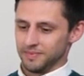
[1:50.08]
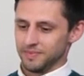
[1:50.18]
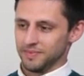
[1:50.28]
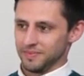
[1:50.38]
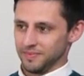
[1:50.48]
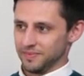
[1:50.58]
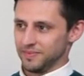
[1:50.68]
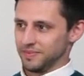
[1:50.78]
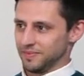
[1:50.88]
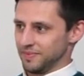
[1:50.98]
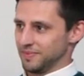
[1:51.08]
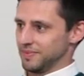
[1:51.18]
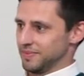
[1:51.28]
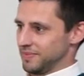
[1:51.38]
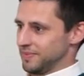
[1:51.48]

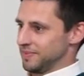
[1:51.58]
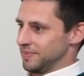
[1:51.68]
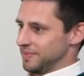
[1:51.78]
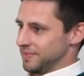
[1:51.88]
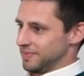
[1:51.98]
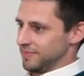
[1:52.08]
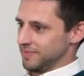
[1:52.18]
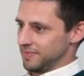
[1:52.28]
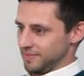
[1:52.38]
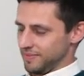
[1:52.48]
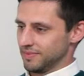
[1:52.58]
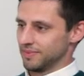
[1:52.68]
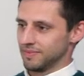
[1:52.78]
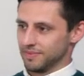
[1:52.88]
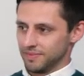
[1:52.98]

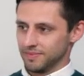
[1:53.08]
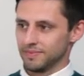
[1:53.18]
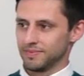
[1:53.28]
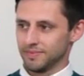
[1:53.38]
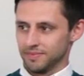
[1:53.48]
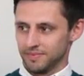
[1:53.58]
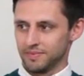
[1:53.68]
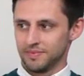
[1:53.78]
This person isn't speaking.